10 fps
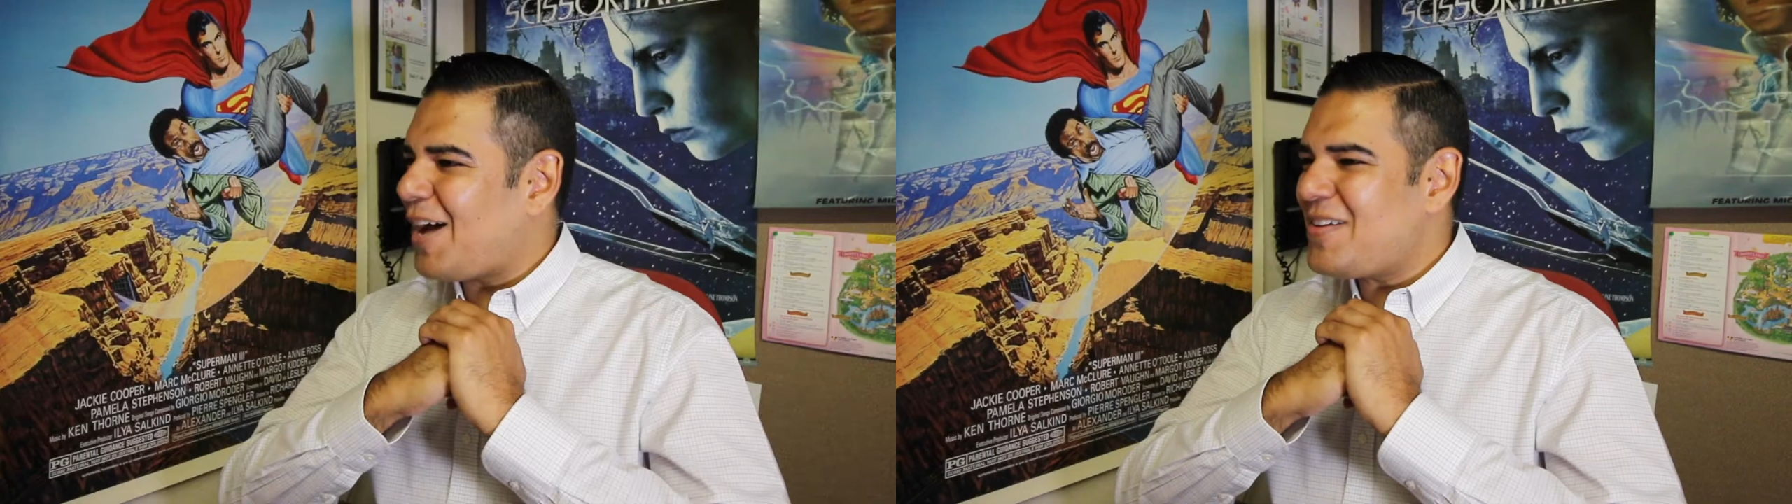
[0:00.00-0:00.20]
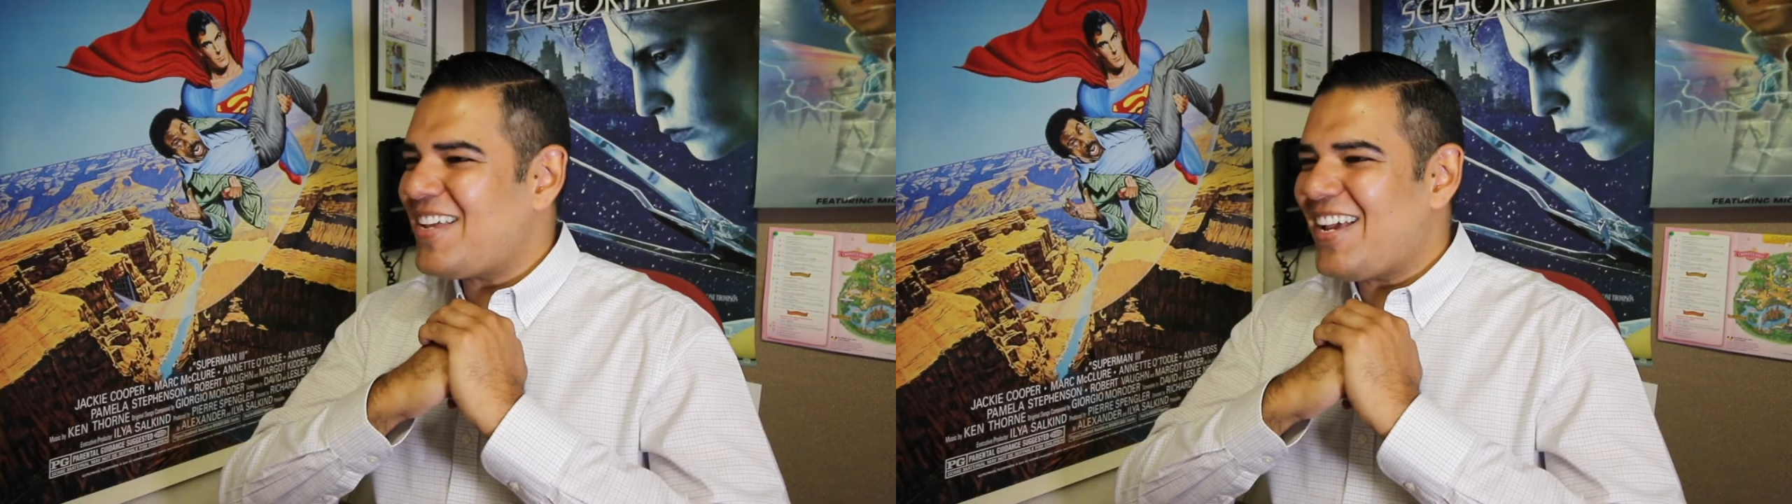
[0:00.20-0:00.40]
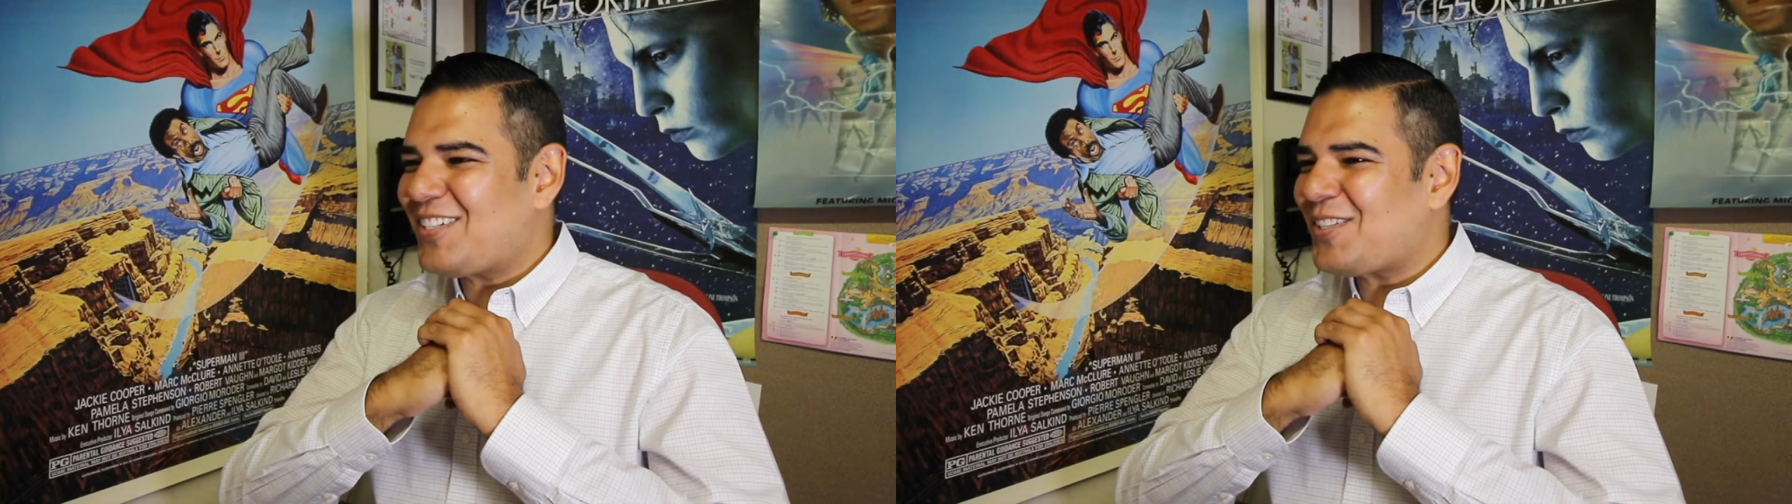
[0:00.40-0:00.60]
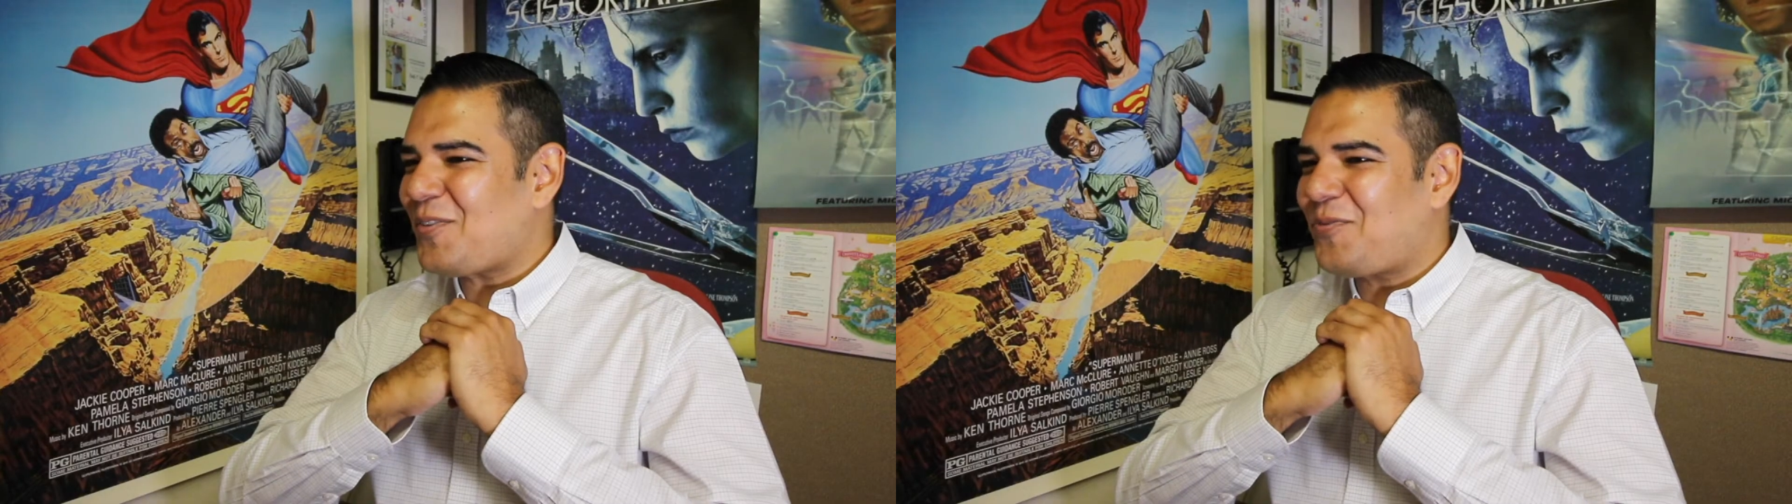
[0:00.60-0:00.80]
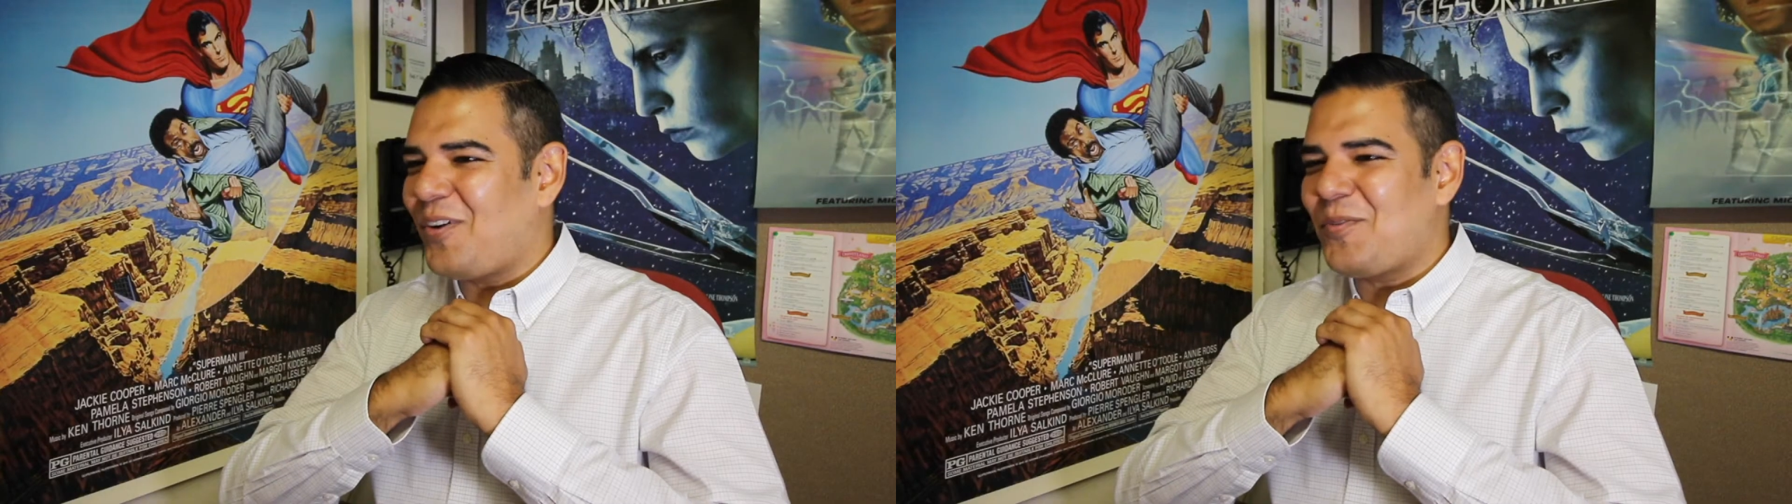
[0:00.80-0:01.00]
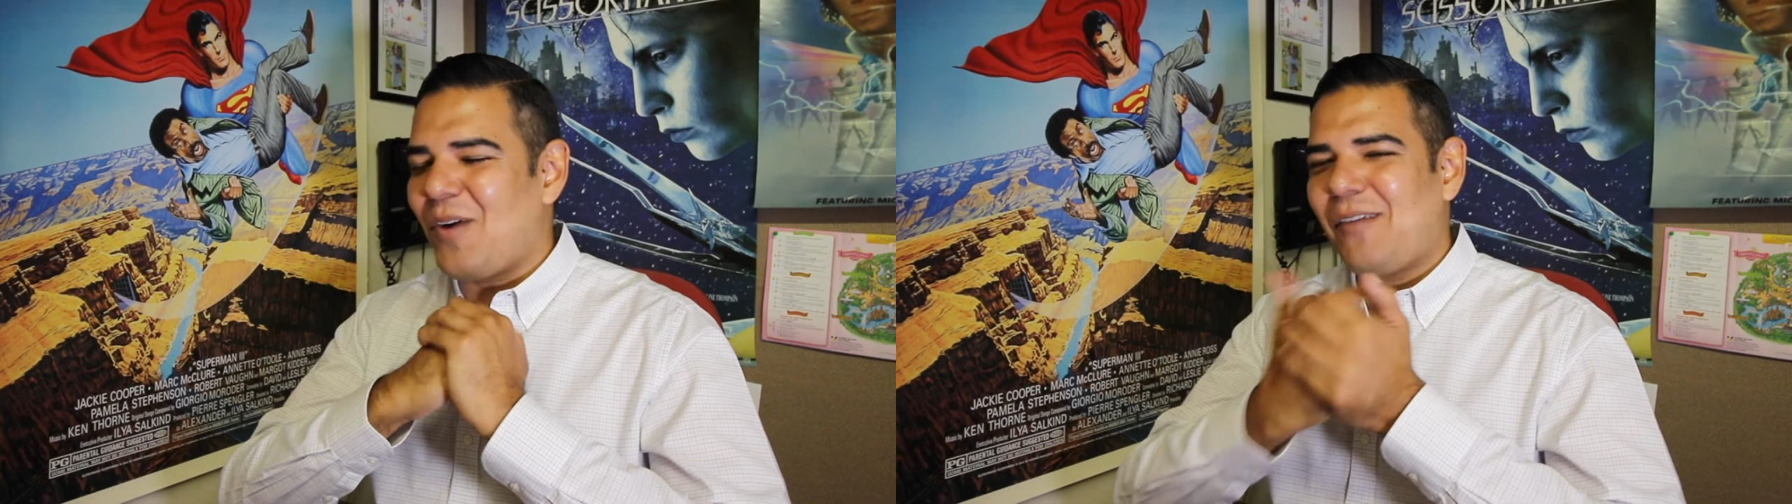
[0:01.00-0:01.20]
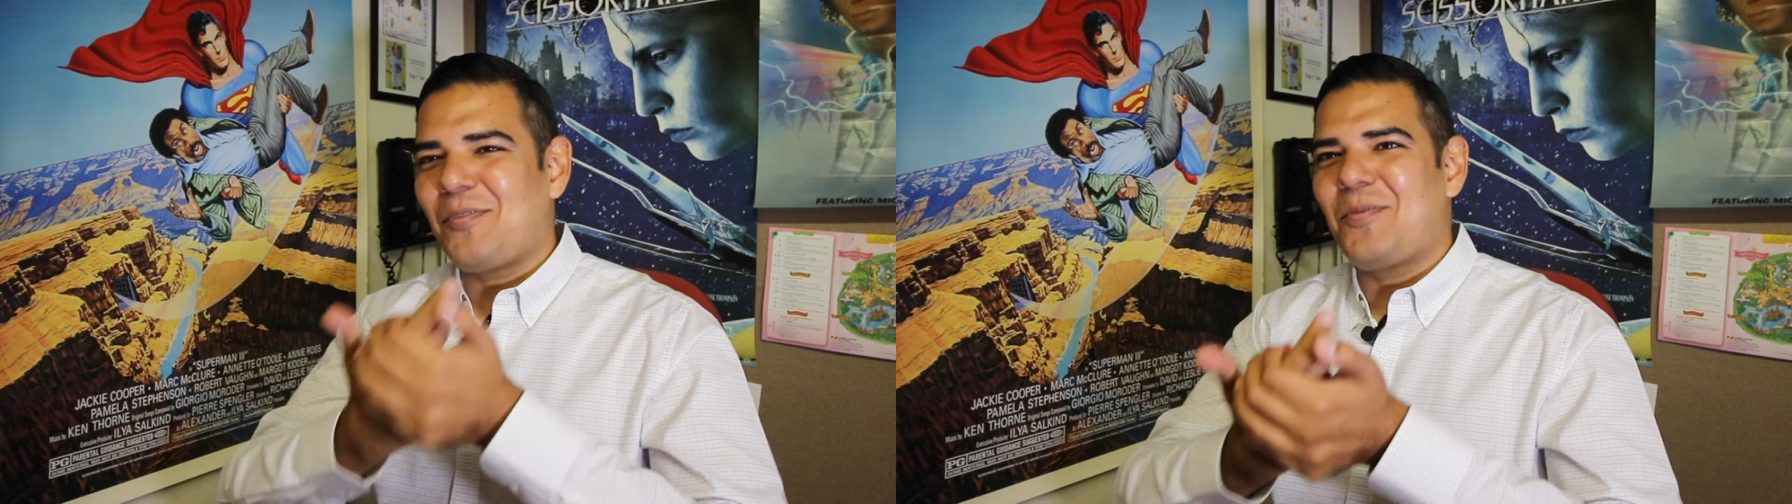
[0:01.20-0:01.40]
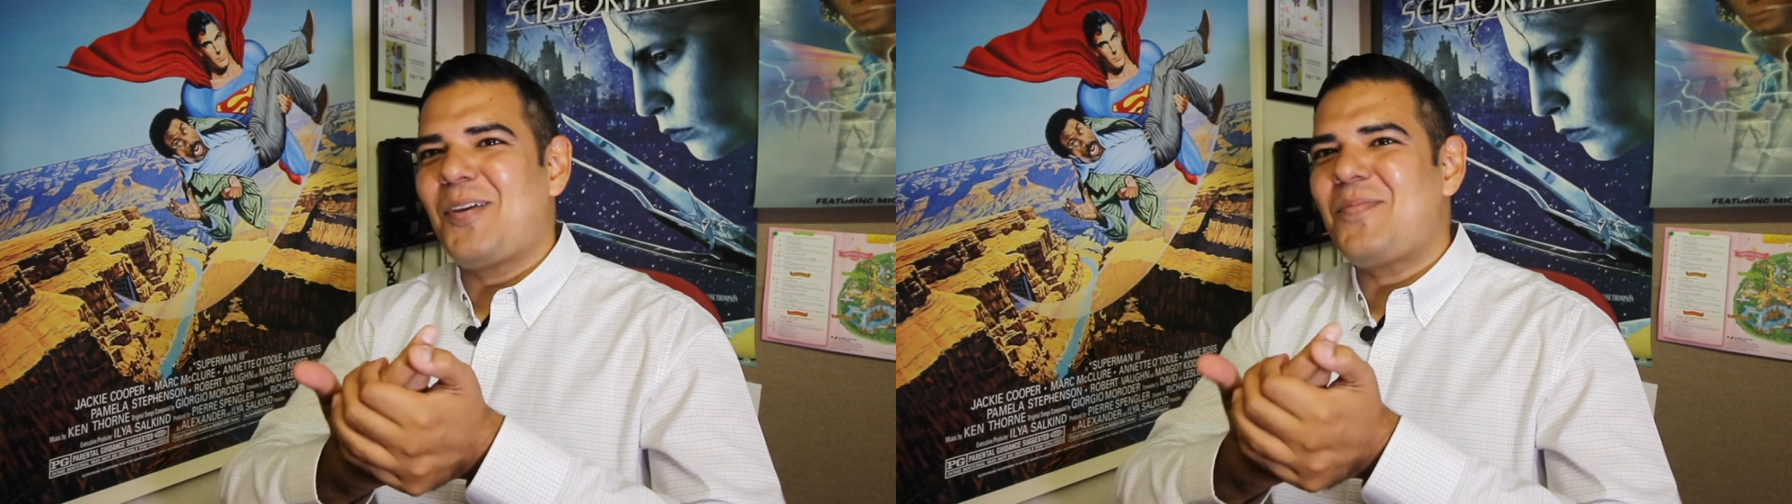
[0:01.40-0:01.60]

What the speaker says: It's just a fun rivalry.